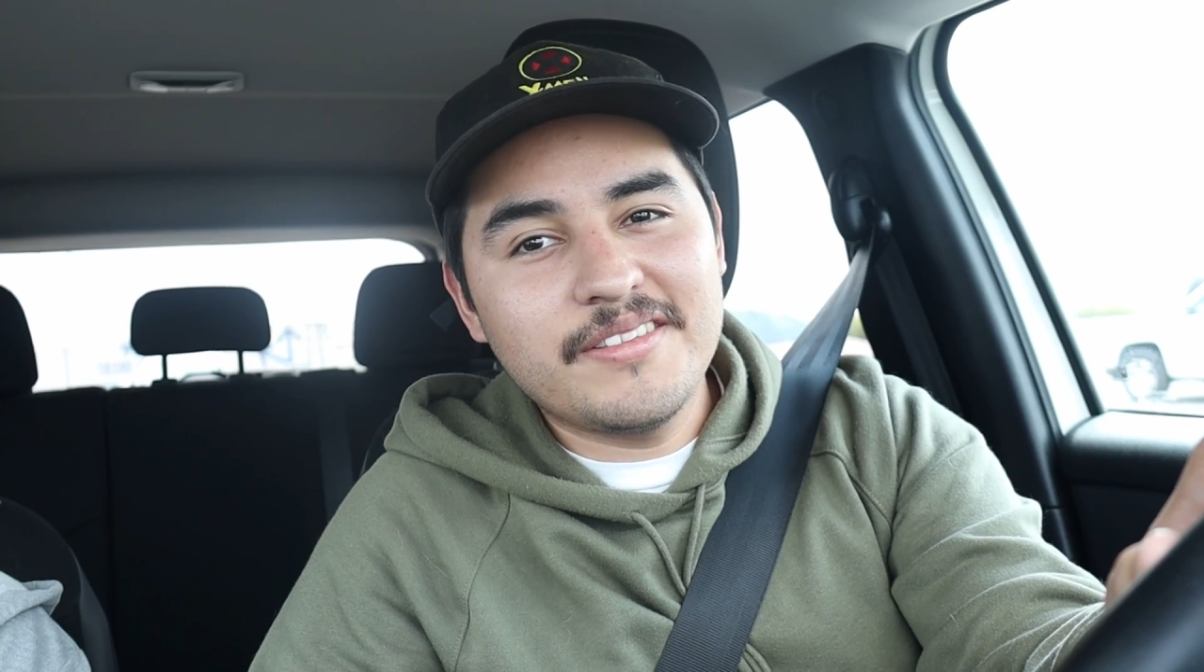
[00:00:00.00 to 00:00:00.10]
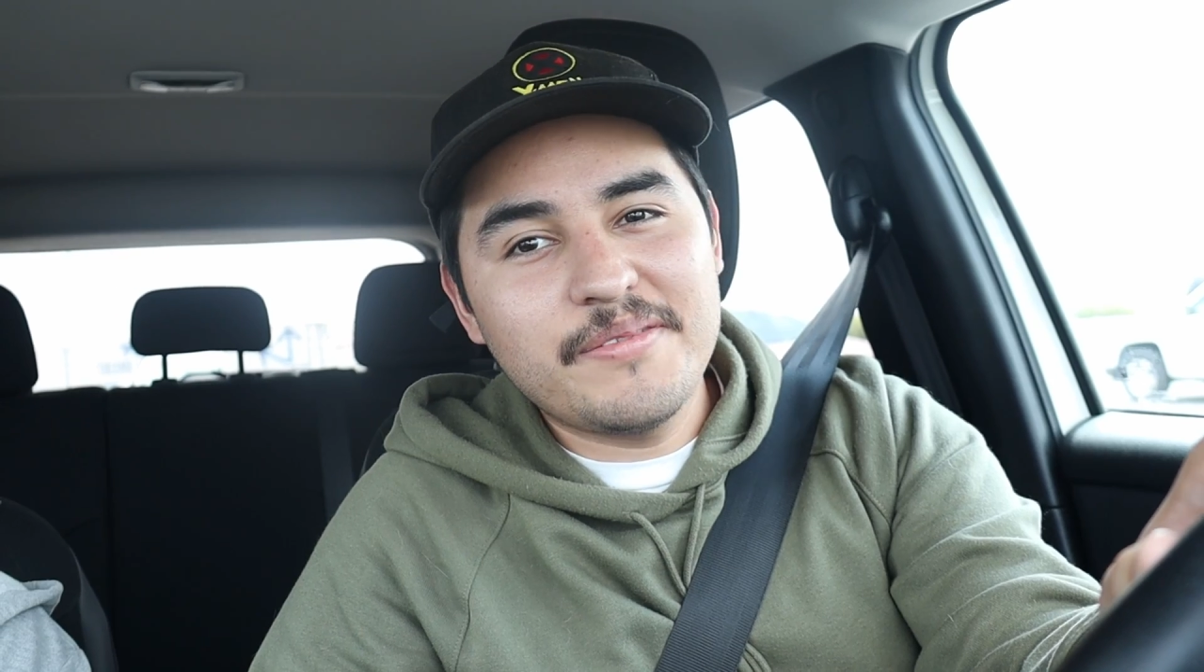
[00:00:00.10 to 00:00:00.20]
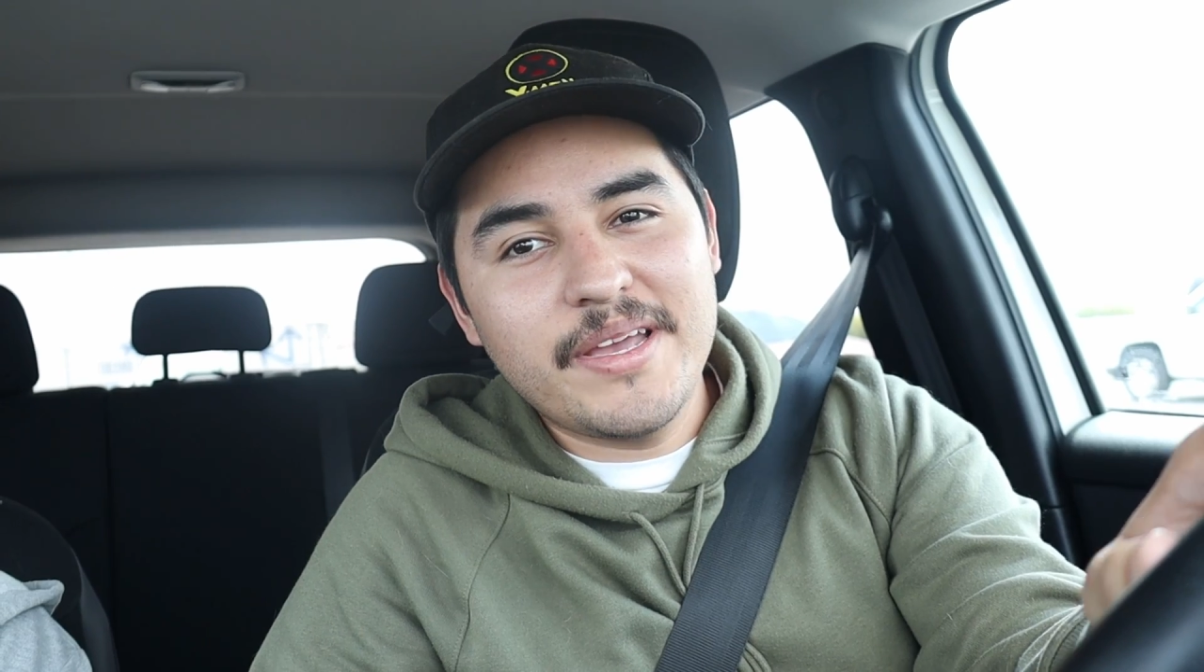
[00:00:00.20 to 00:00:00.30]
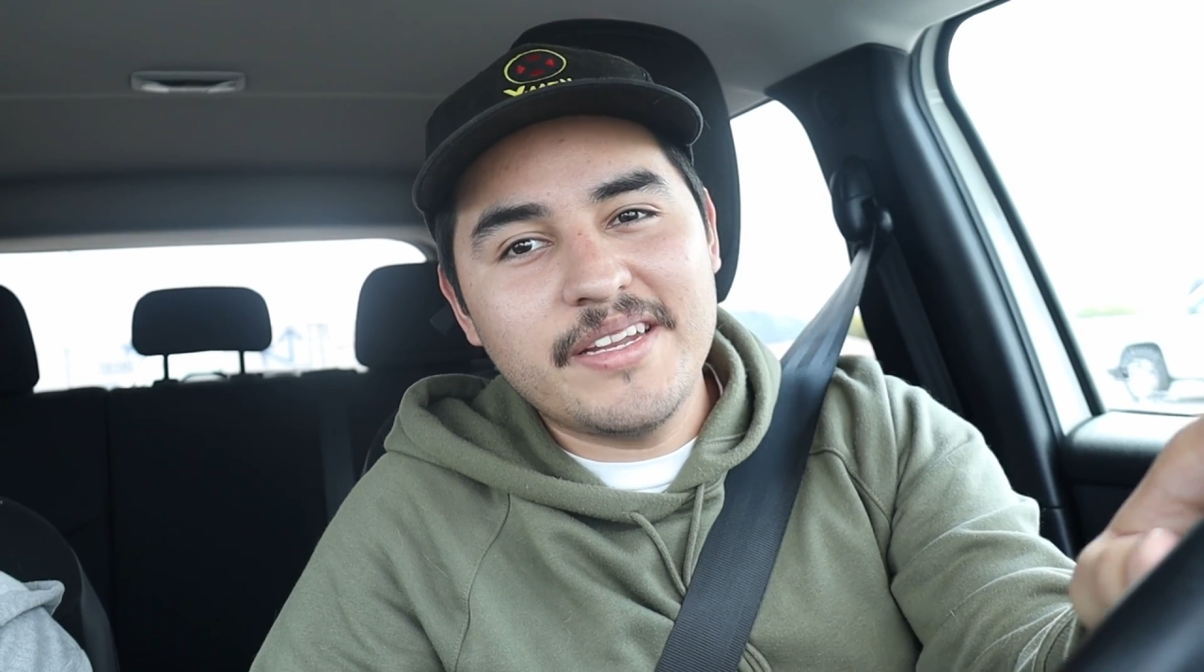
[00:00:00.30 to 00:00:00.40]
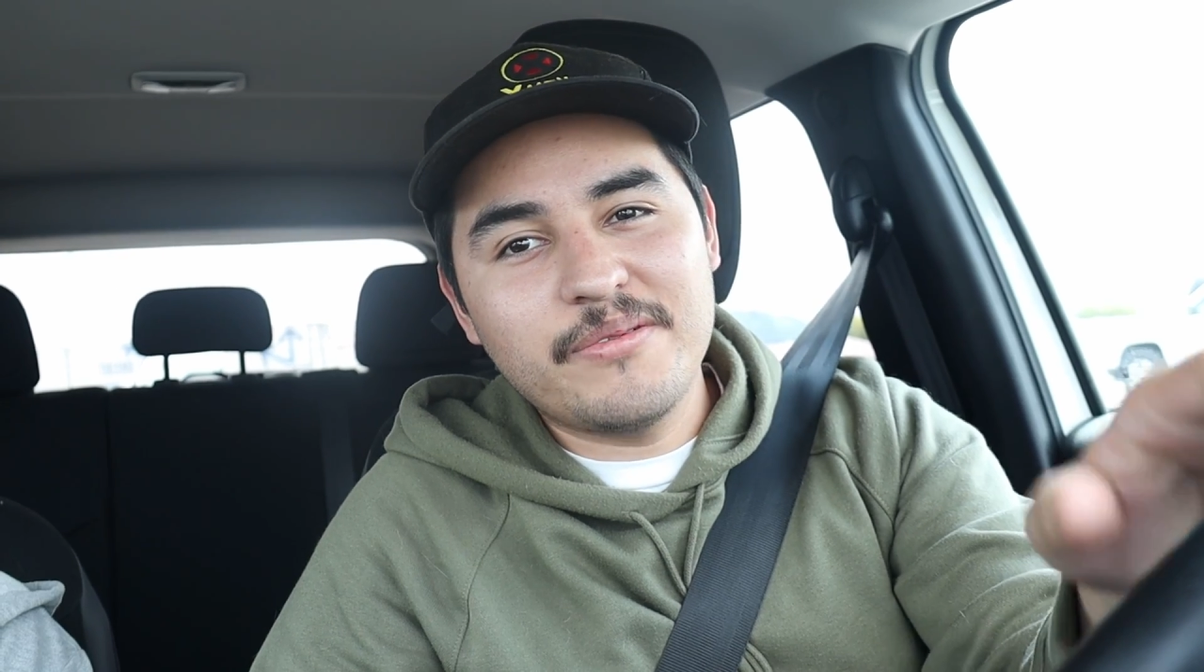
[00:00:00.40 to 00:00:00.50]

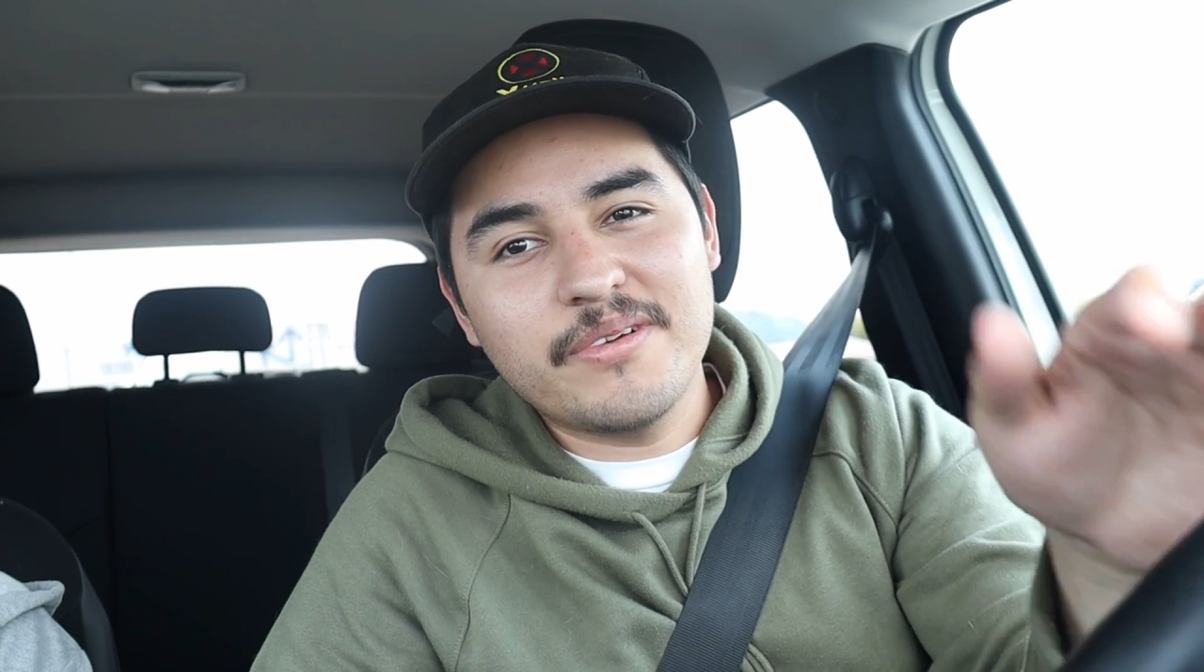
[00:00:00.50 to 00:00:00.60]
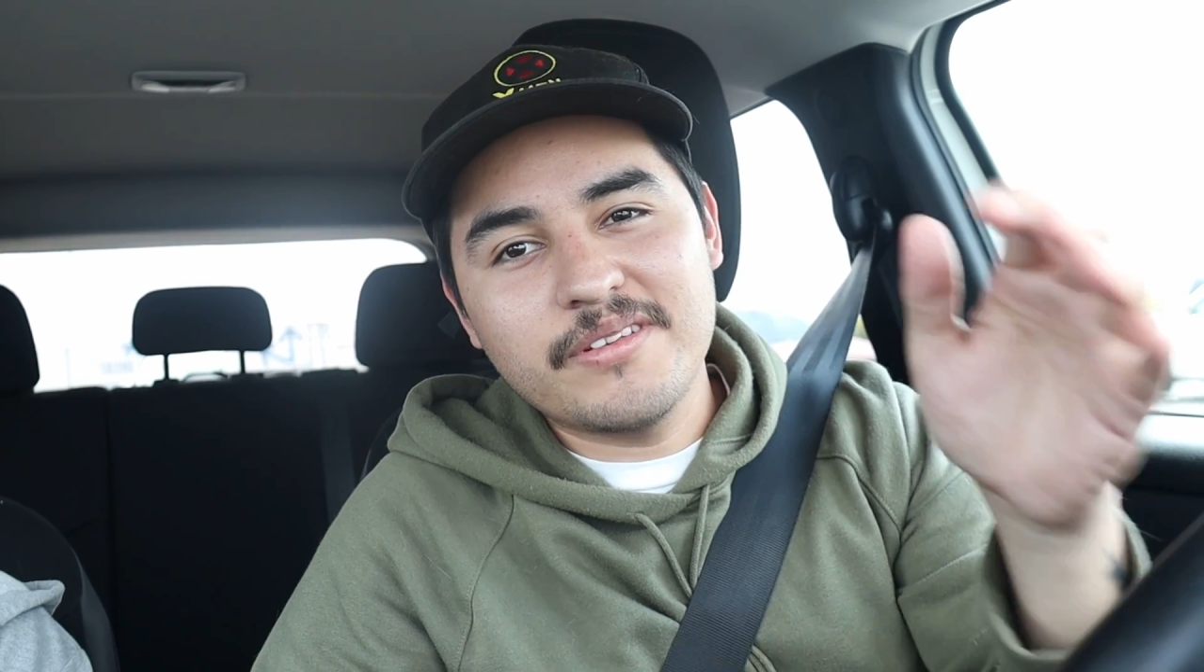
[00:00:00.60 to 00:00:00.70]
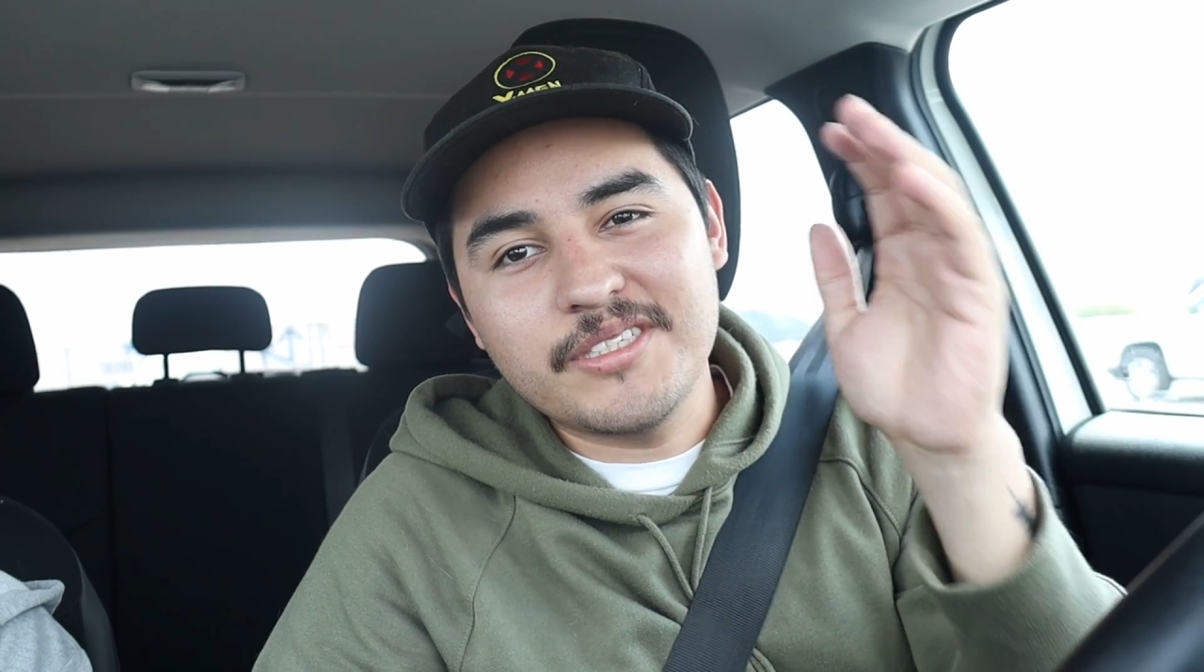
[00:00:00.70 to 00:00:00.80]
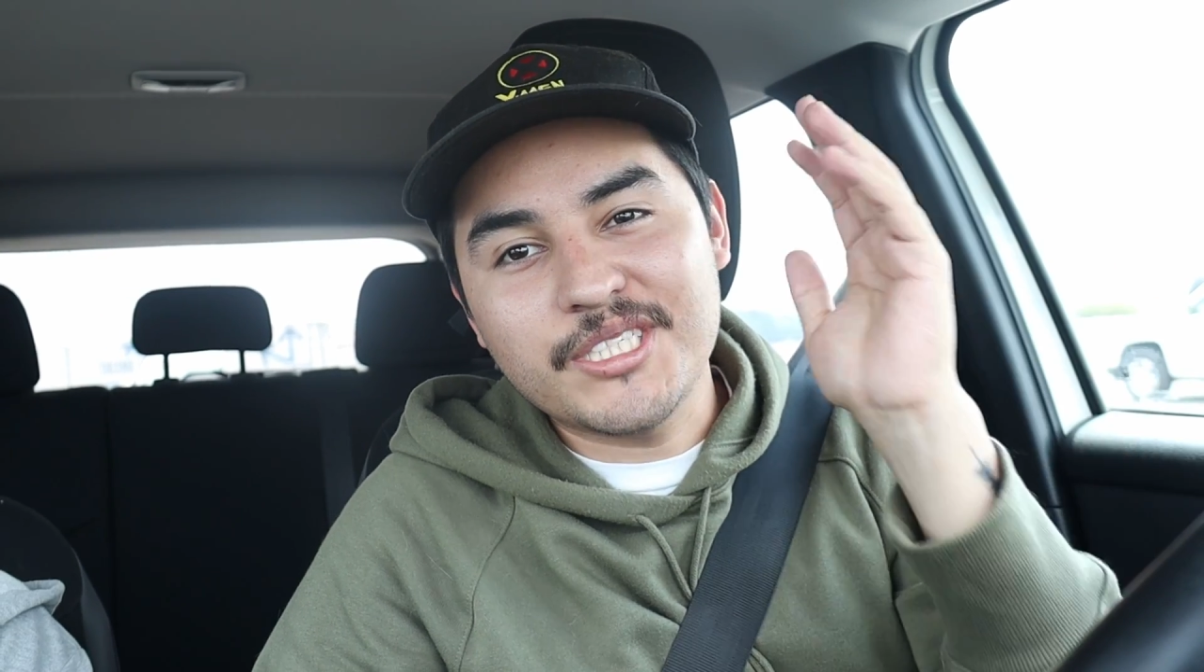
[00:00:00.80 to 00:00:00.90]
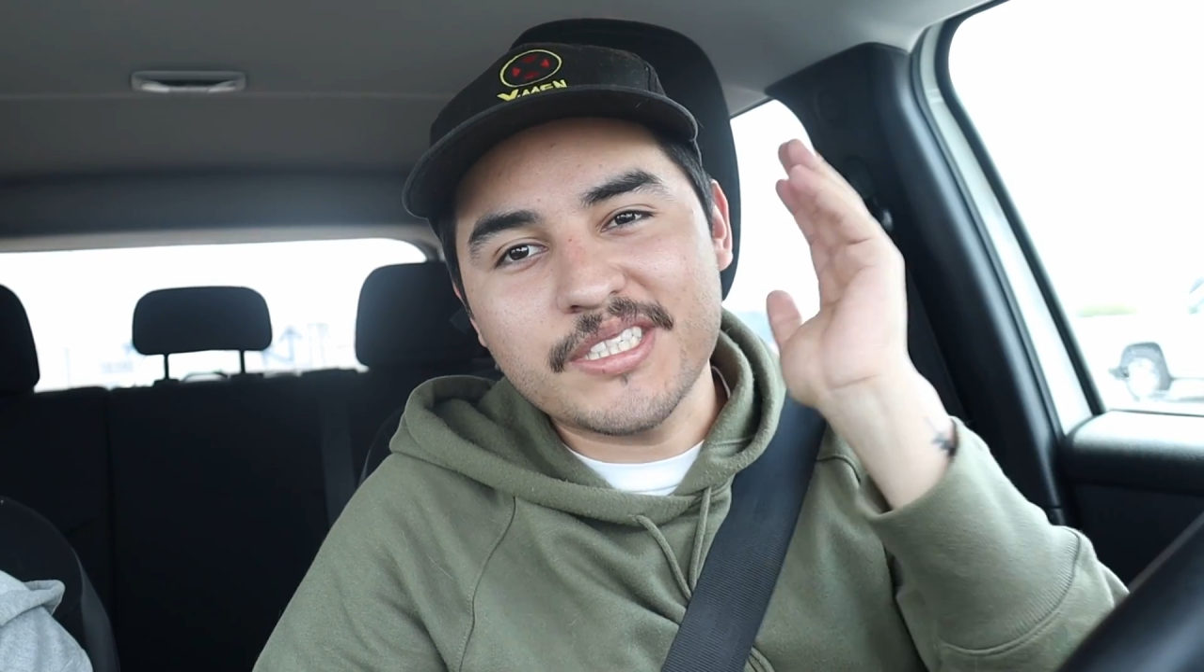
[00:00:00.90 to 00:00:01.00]
debating whether
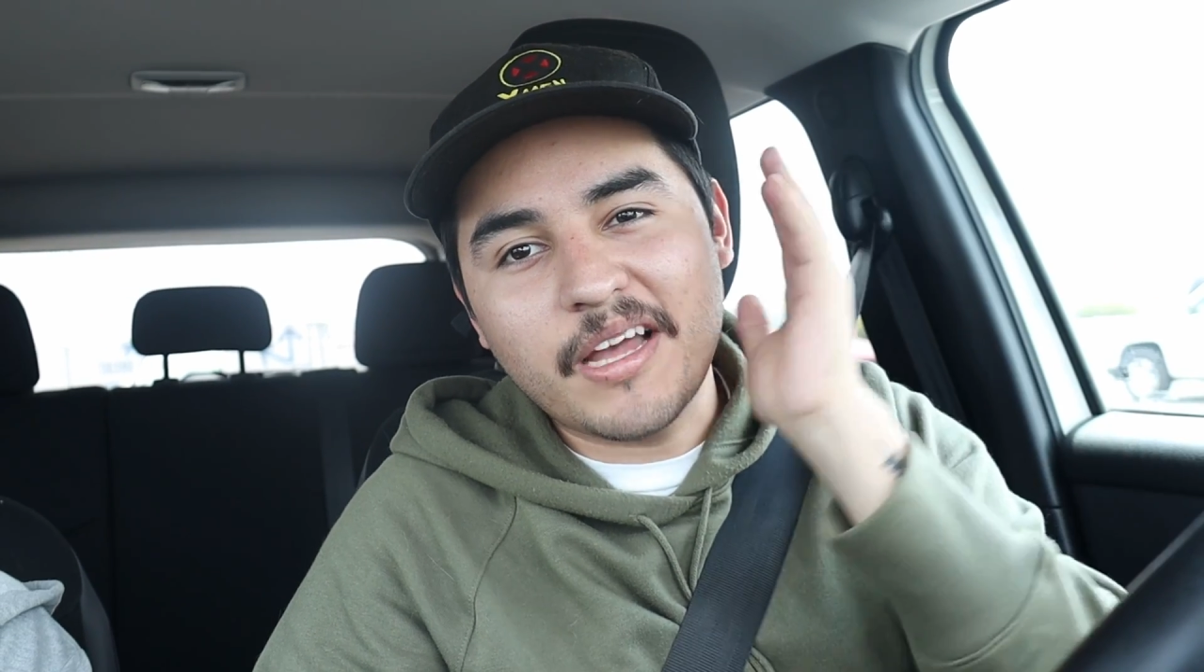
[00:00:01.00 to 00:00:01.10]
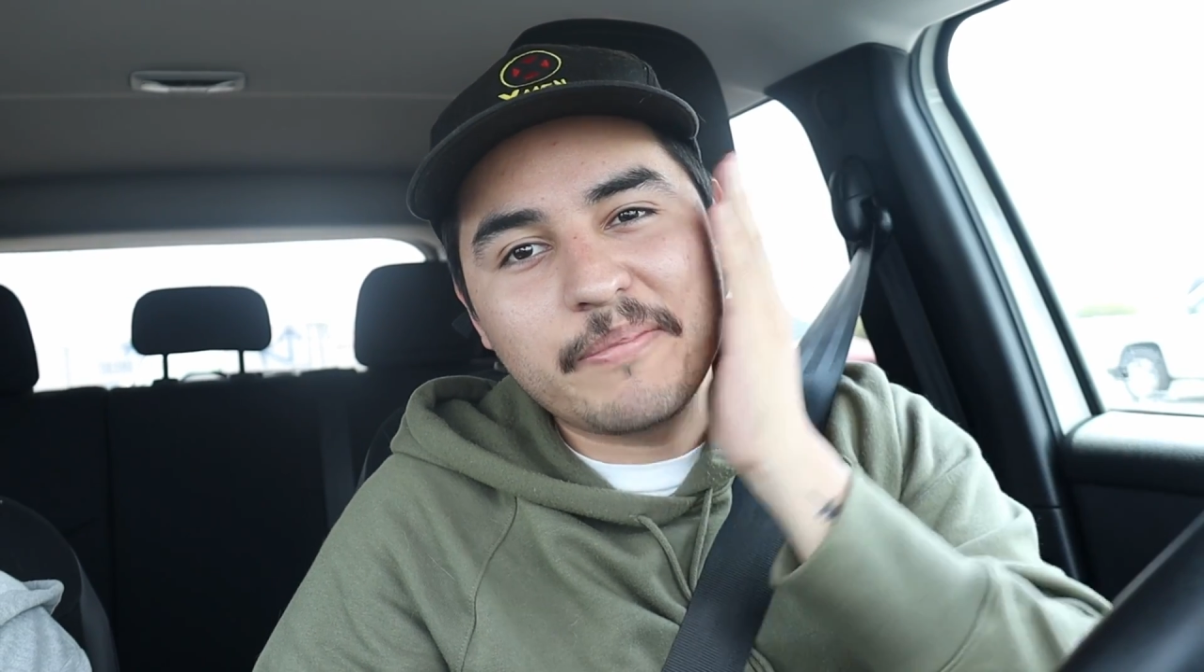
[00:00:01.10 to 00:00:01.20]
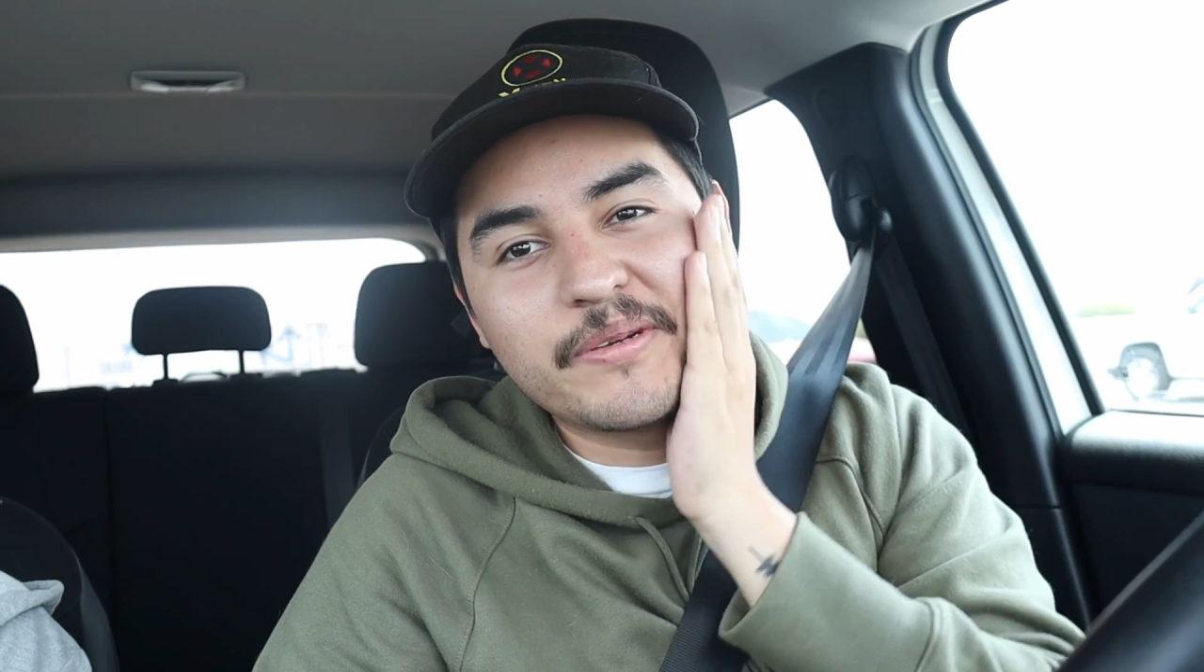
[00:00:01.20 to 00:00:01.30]
to just stop